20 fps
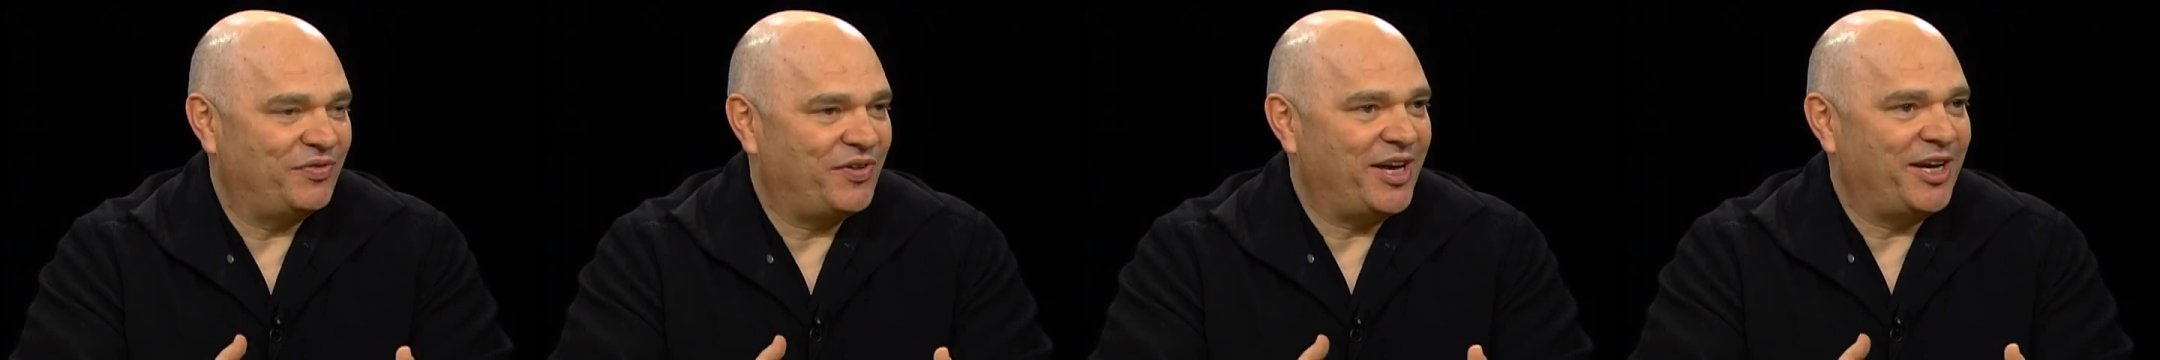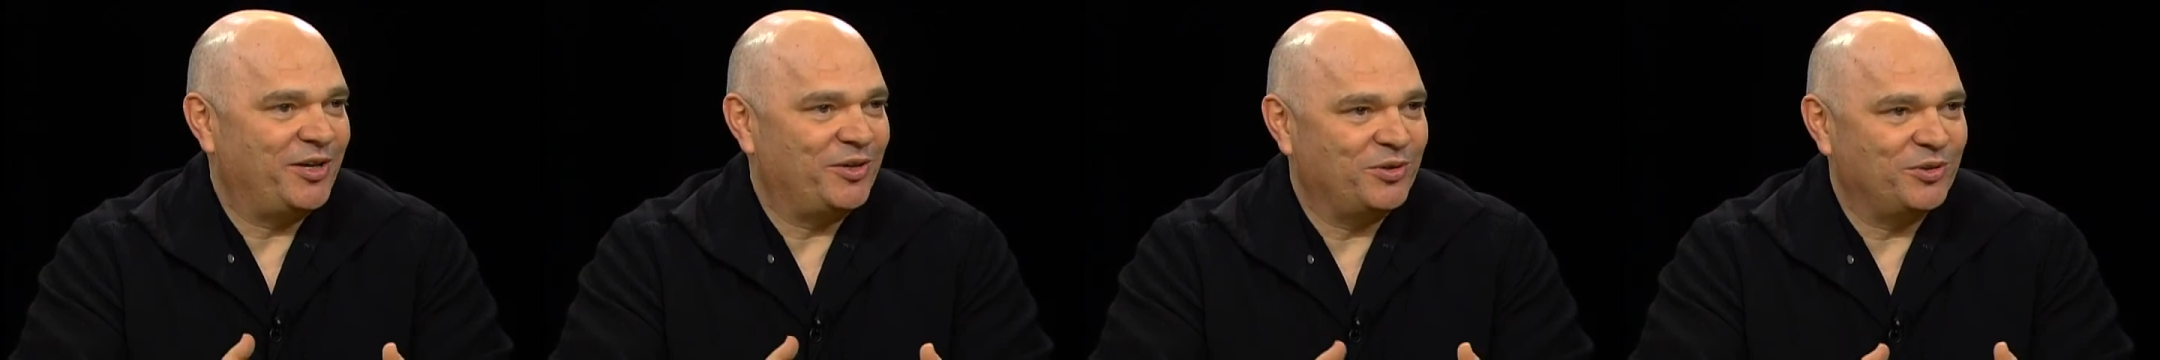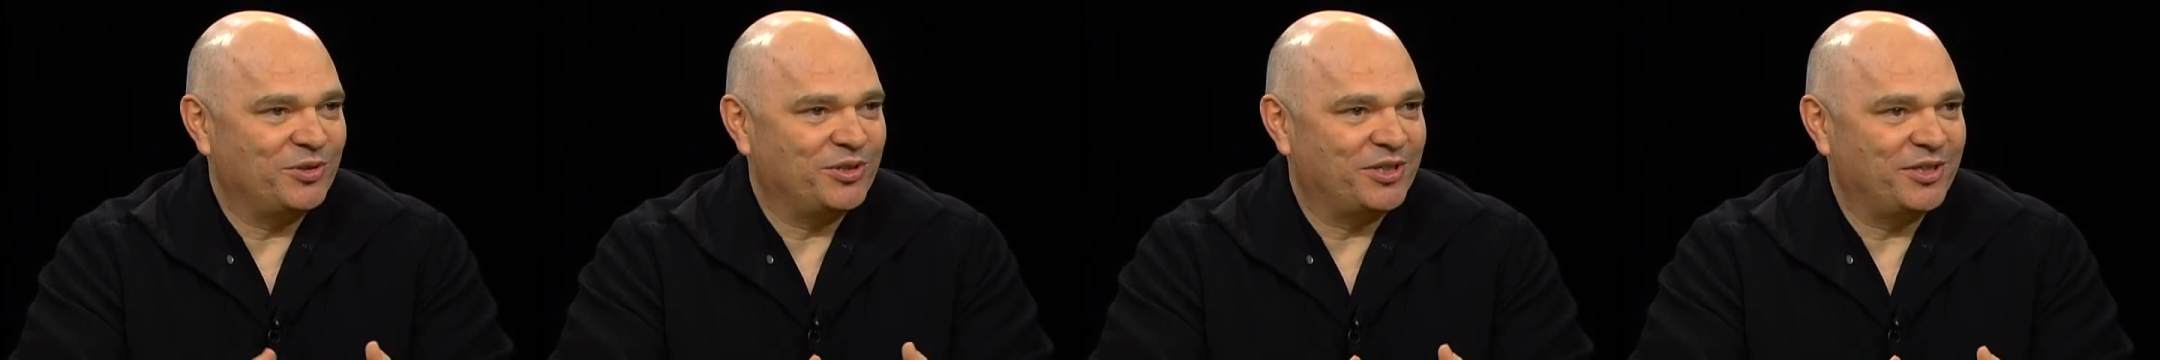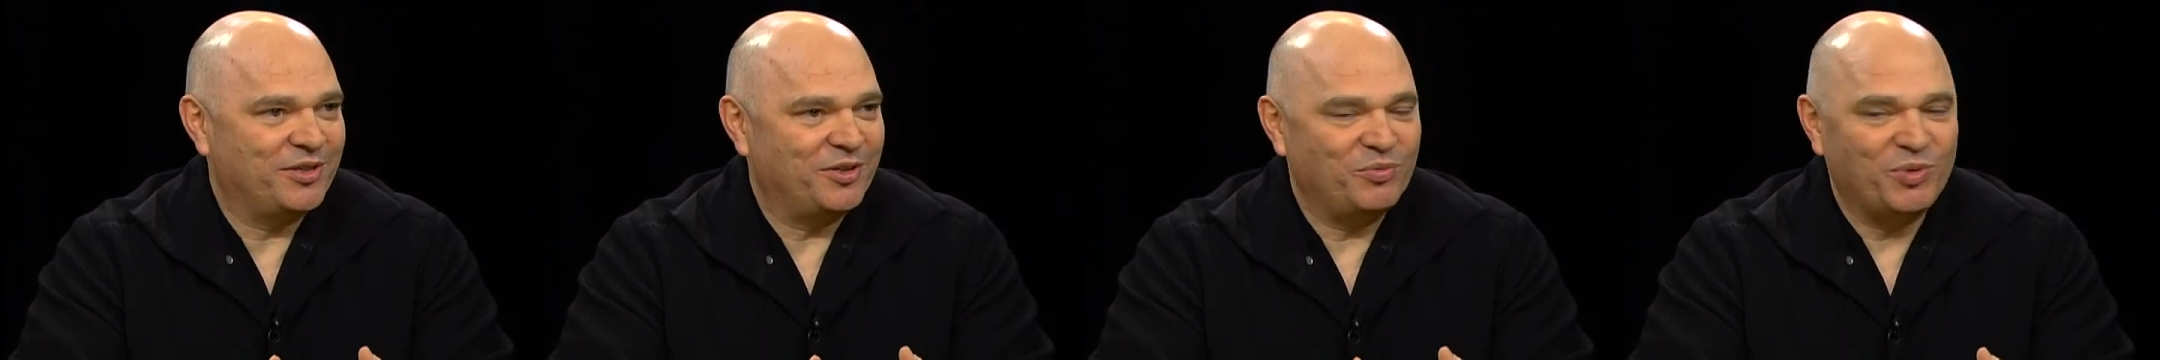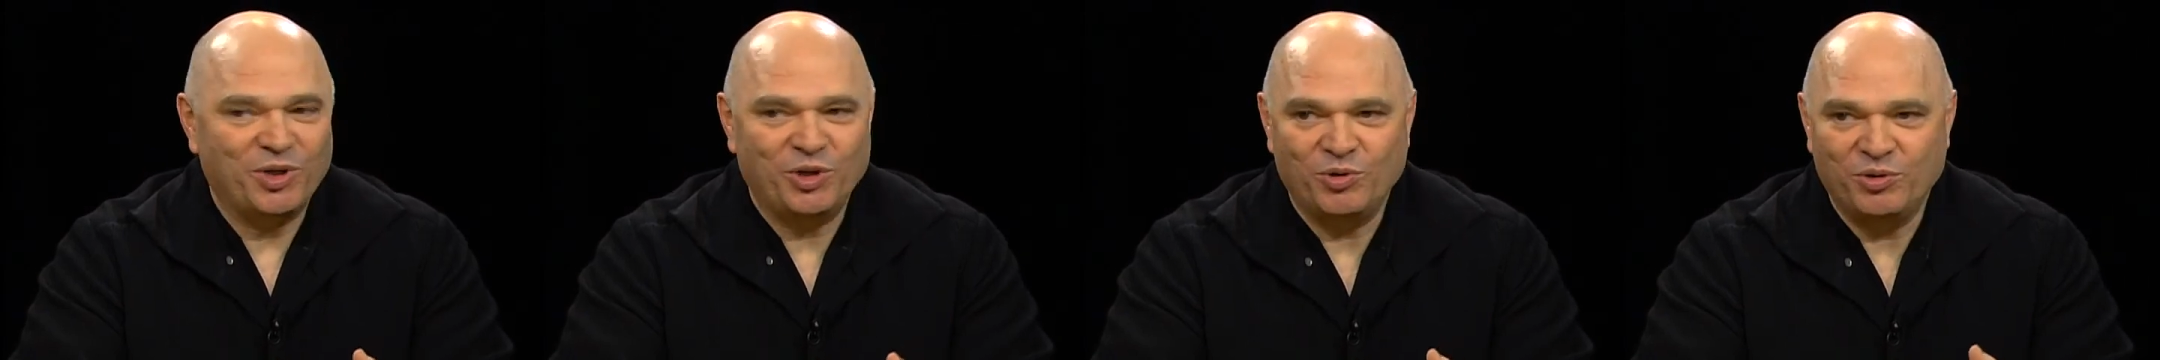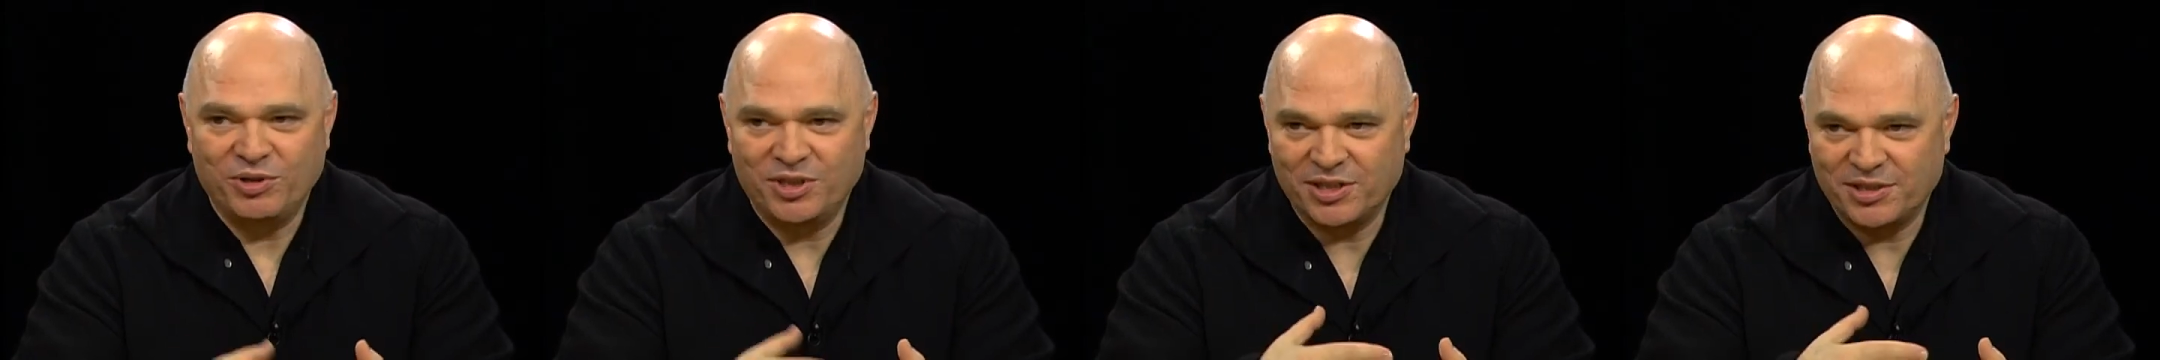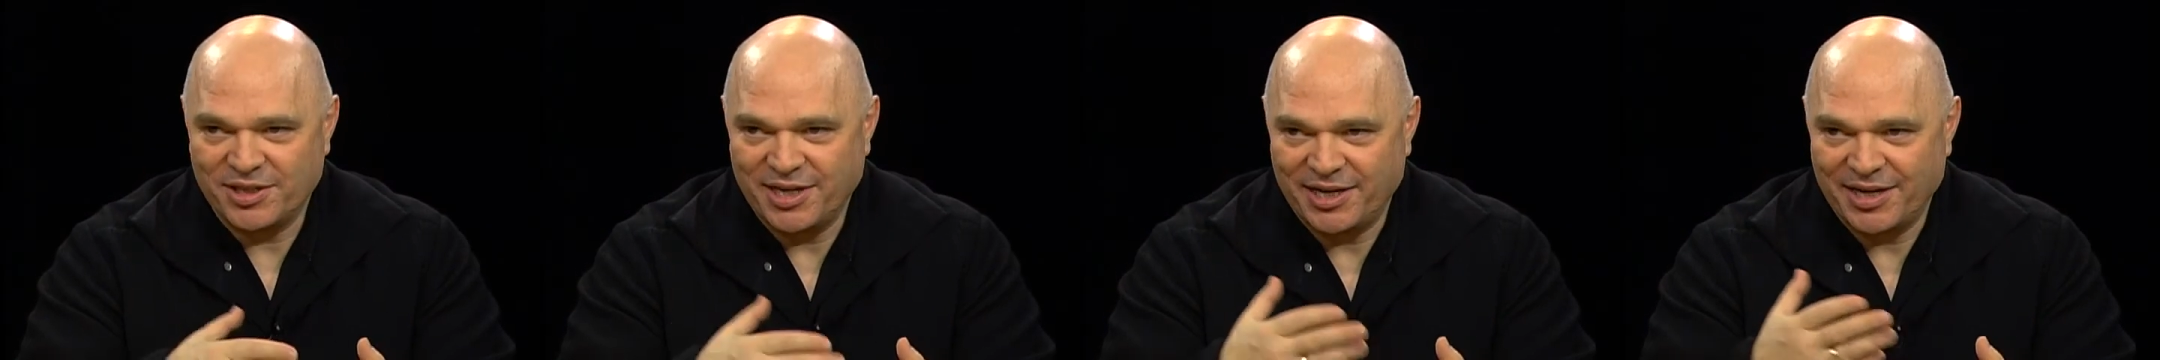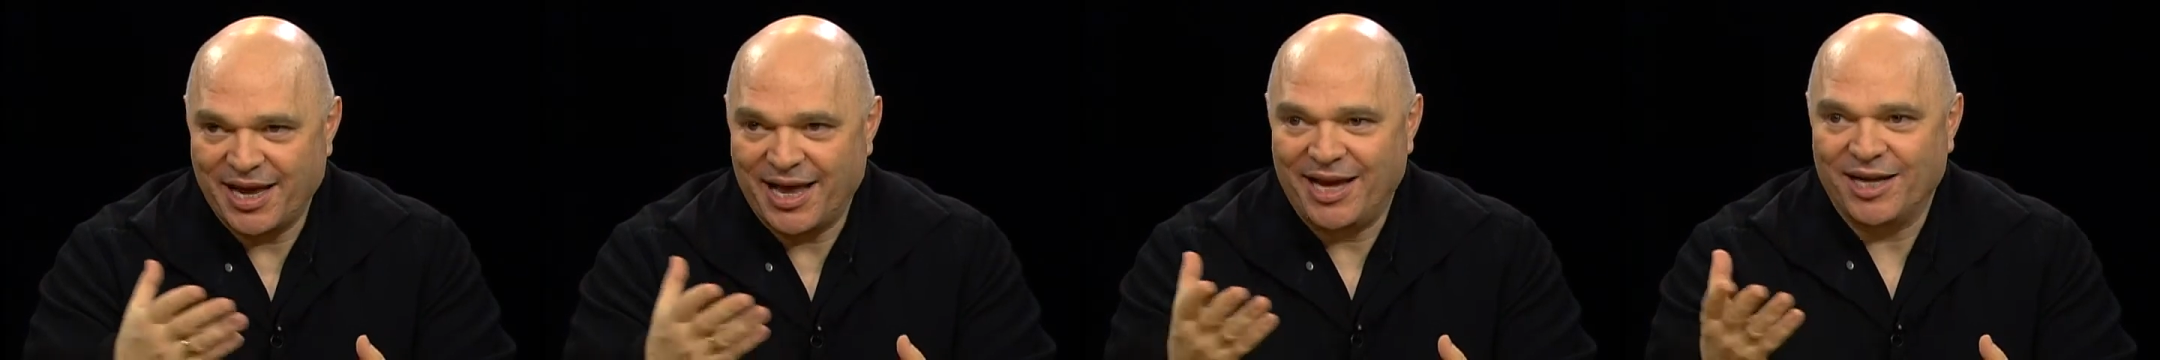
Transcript: fails and when you just let